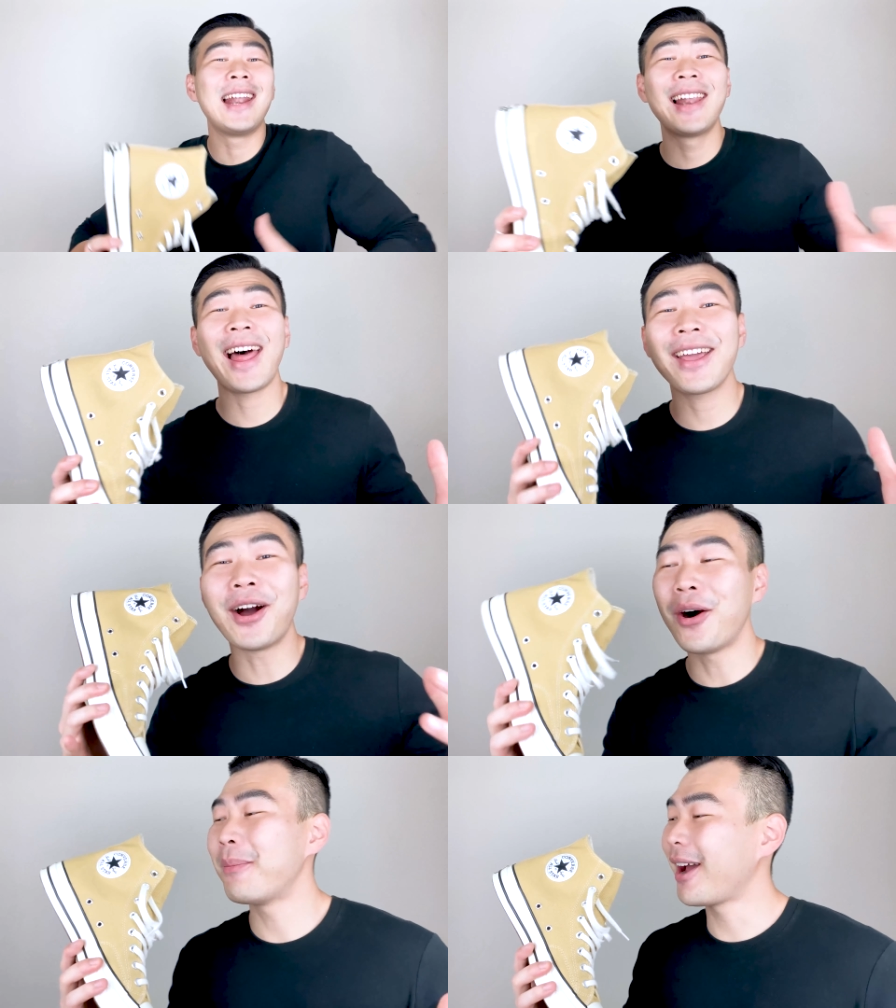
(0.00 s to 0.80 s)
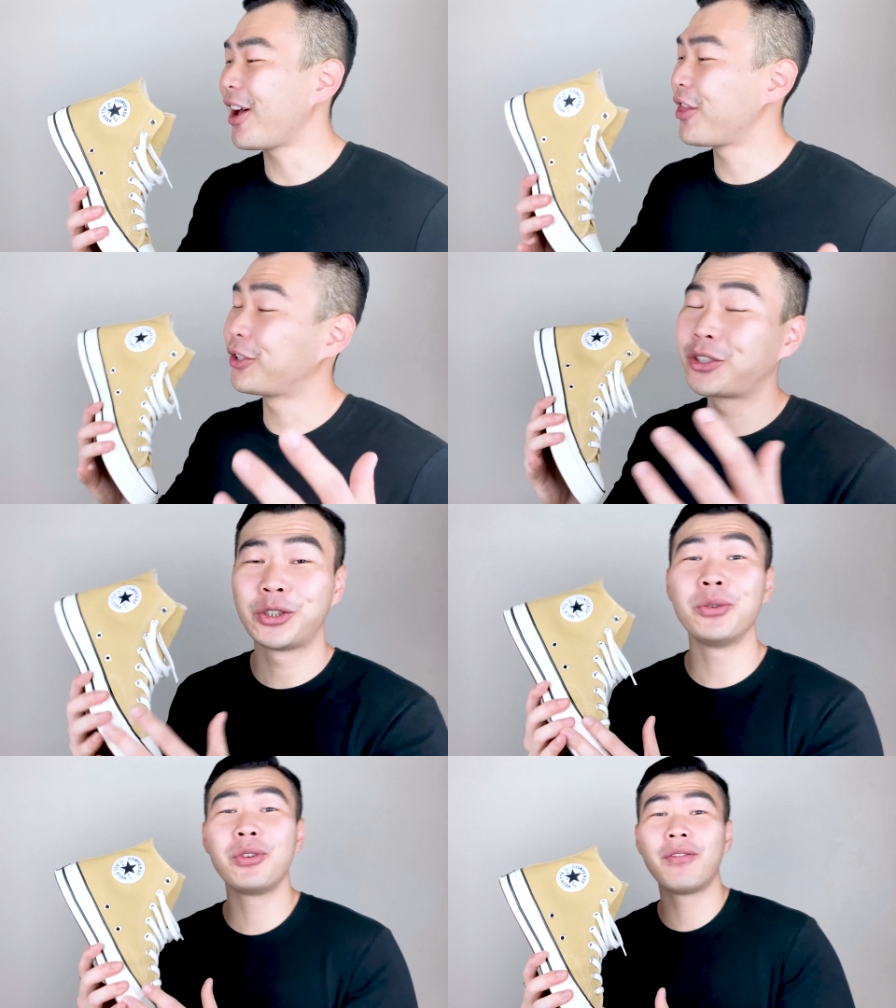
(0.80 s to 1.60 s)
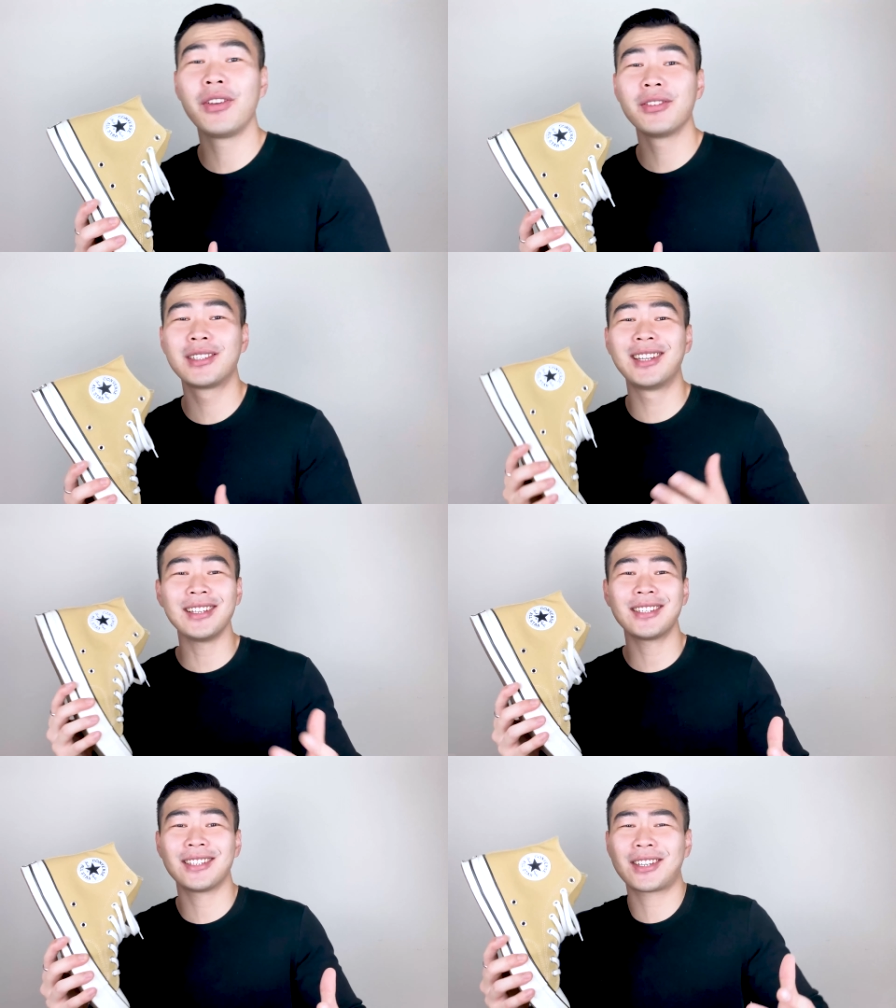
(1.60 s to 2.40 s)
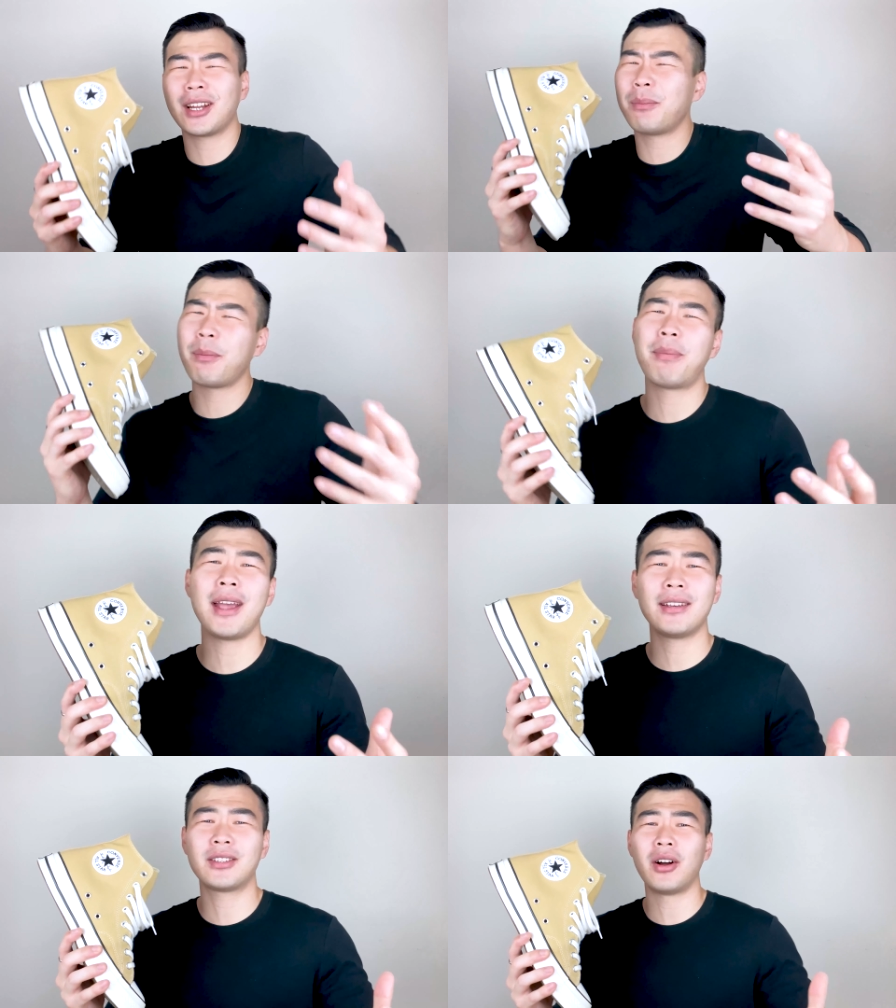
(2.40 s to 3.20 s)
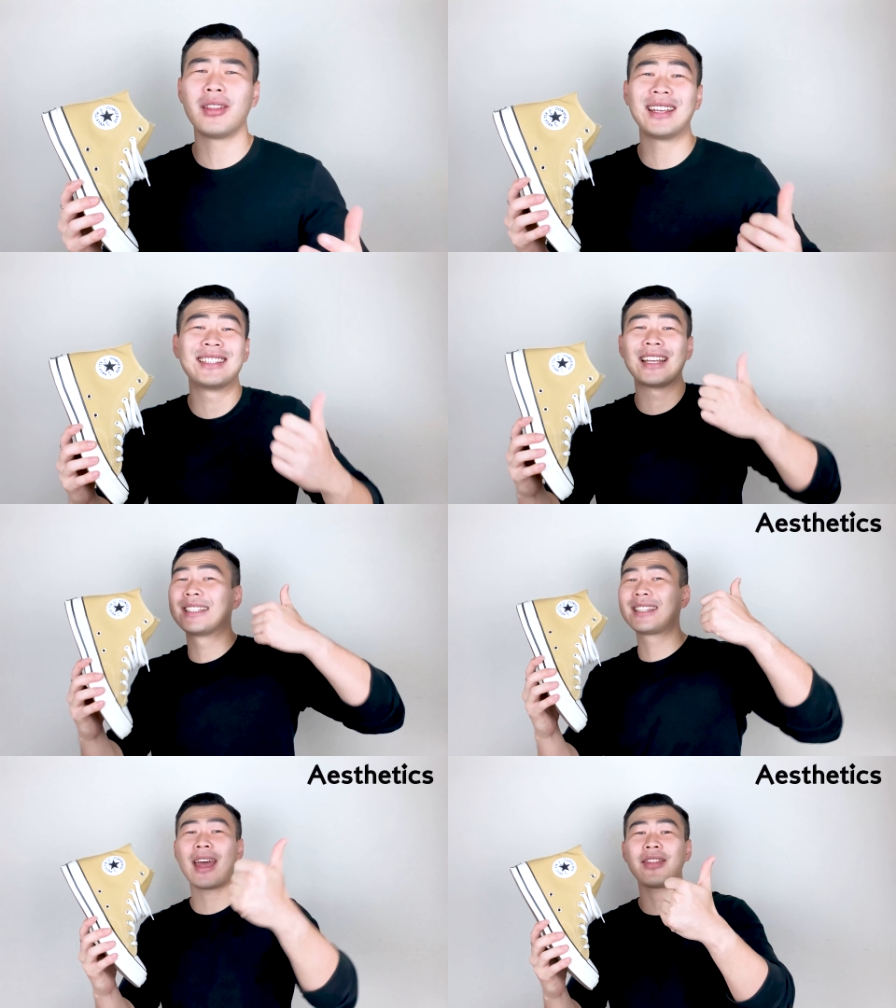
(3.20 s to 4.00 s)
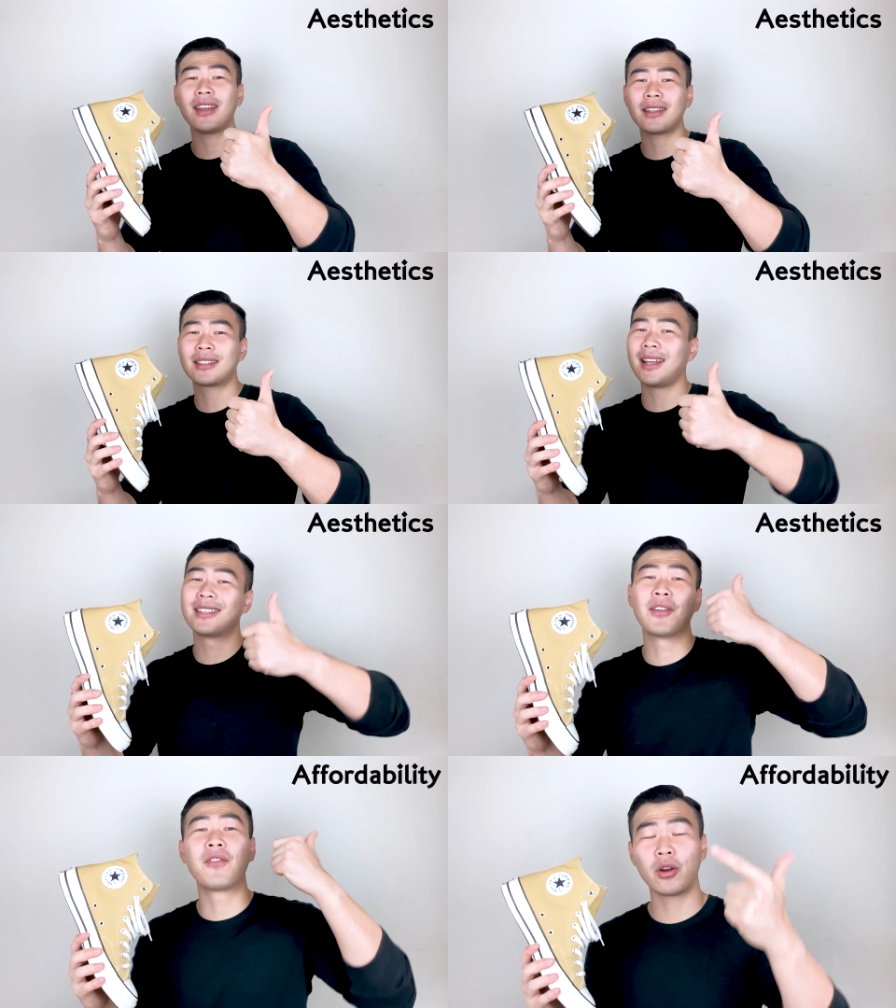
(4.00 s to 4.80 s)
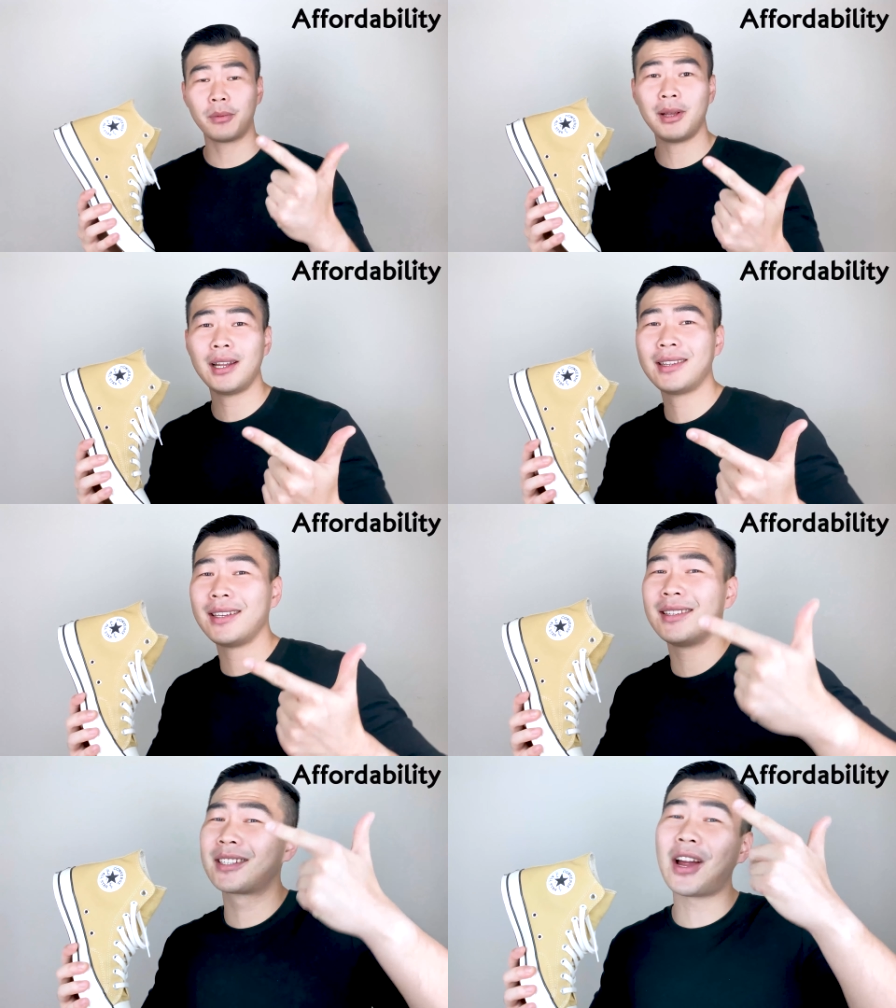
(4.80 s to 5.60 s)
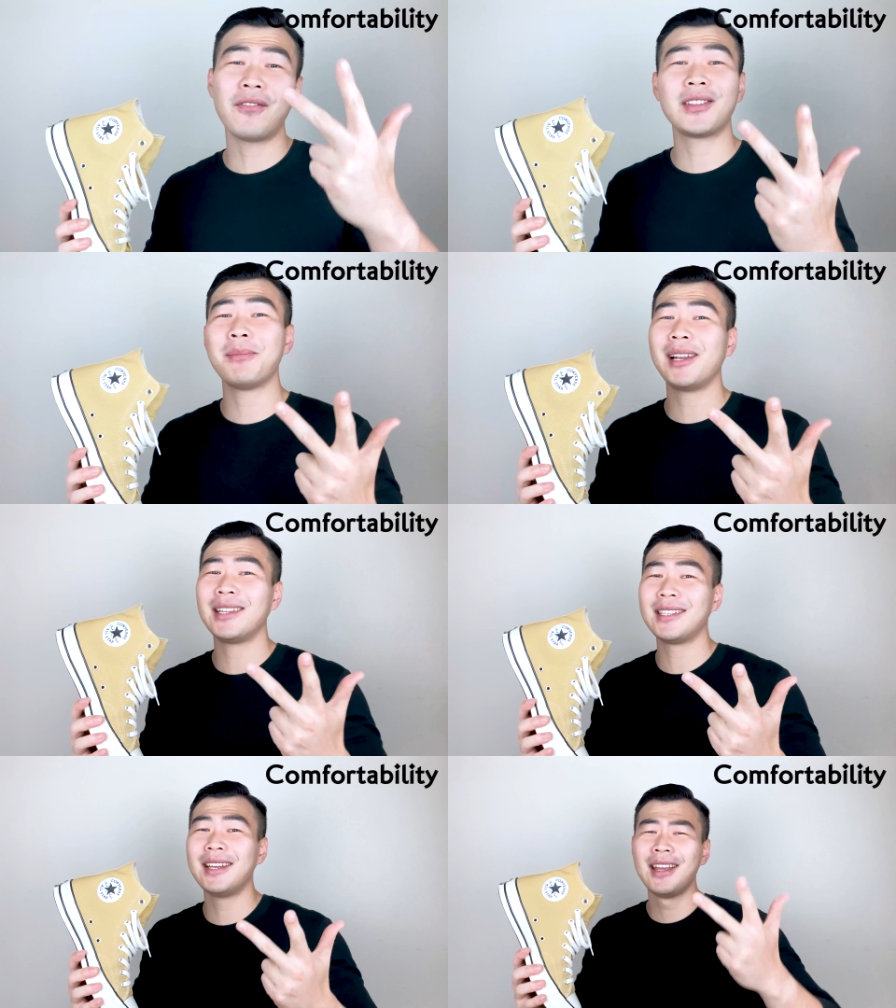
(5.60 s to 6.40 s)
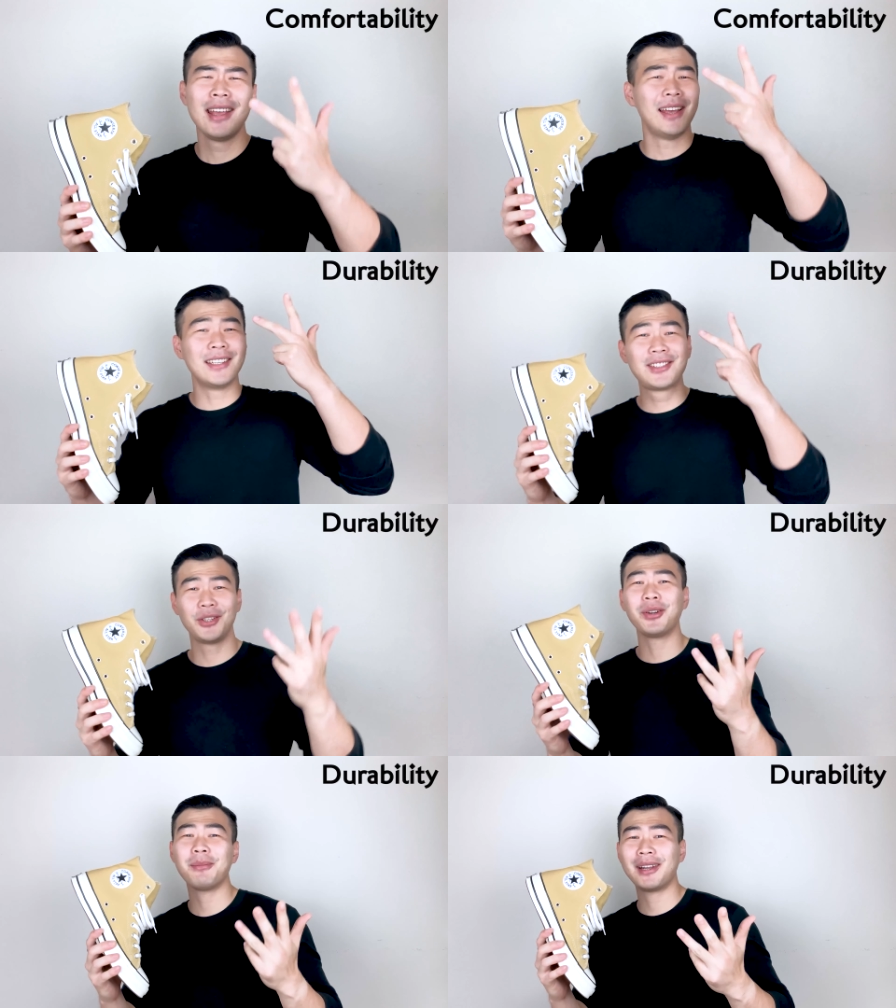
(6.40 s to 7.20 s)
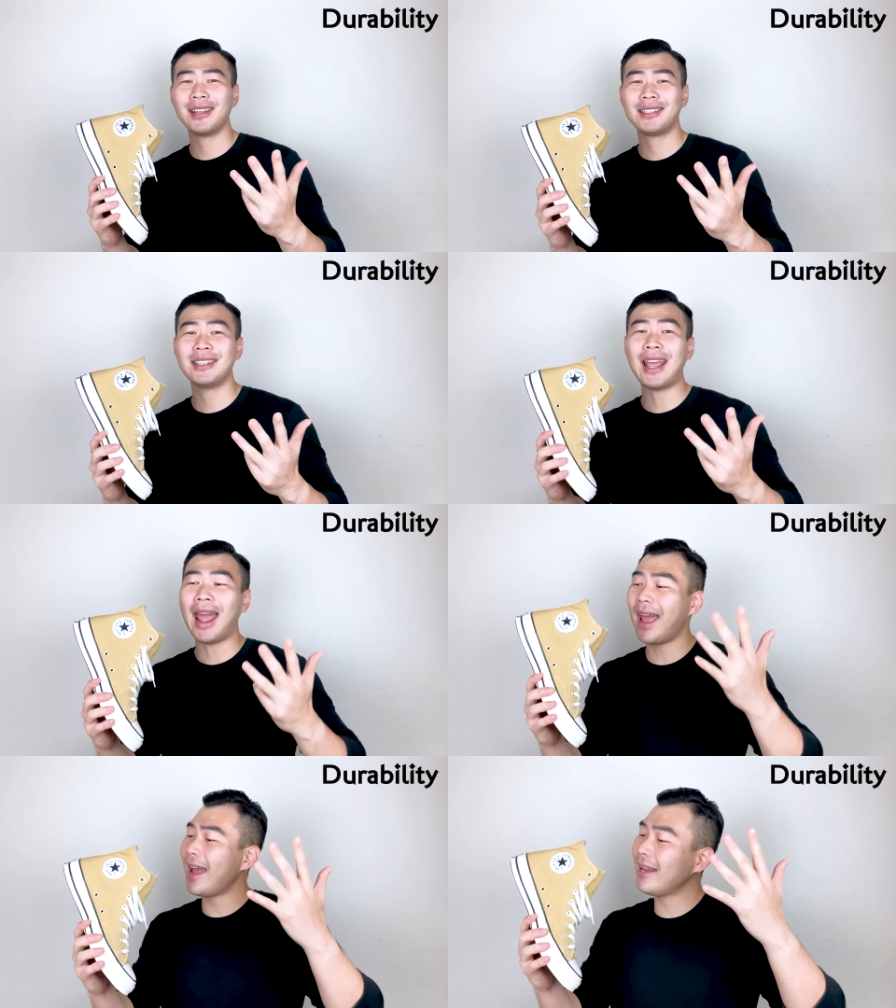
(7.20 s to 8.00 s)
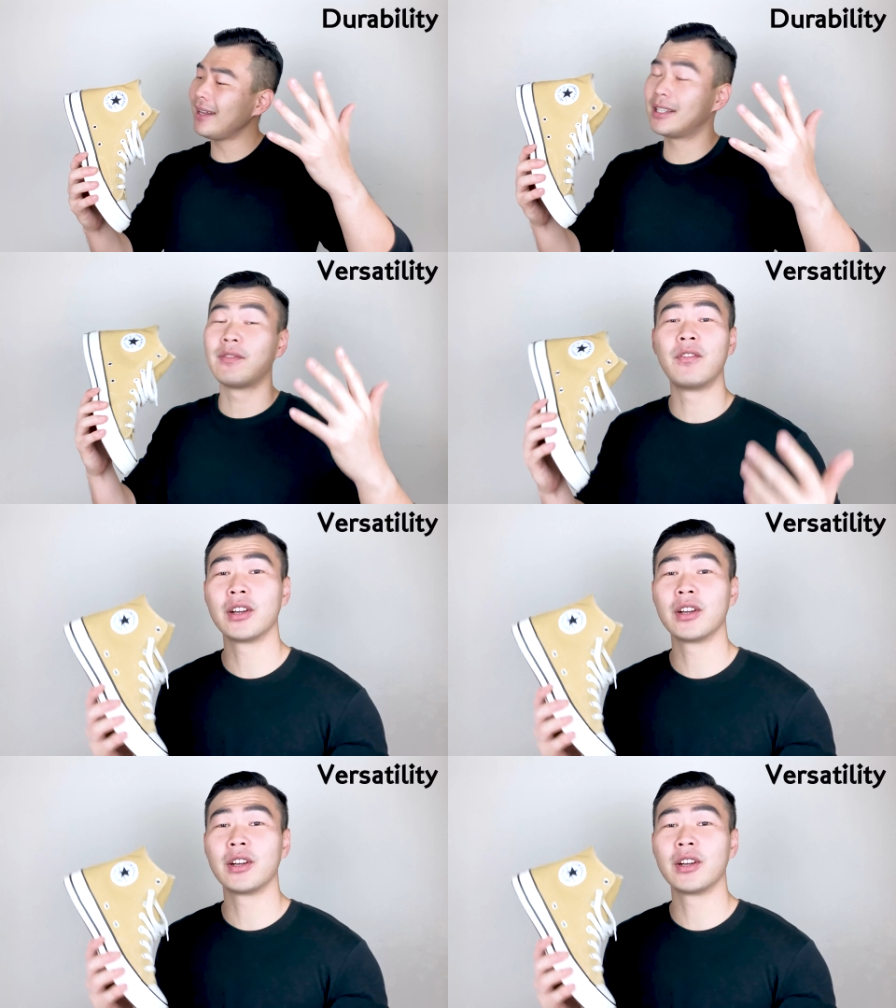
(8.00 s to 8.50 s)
And like all all my other shoe reviews, this is gonna be based on its aesthetics, its affordability, its comfortability, its durability, and its